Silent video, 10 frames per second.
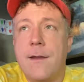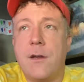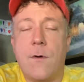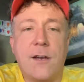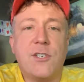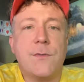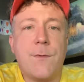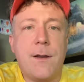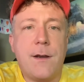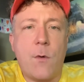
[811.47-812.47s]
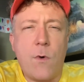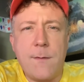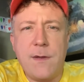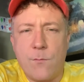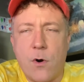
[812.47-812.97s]
I want
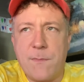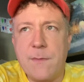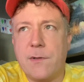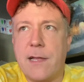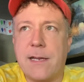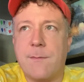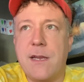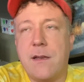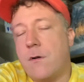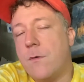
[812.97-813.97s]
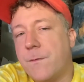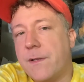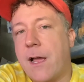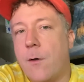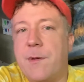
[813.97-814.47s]
to meet more people like me and
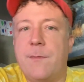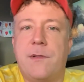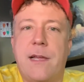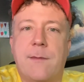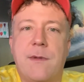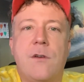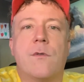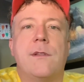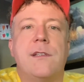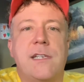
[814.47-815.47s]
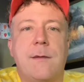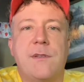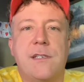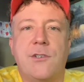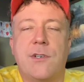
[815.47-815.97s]
hopefully help people like me who are in the same
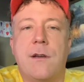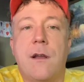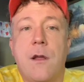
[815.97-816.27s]
position.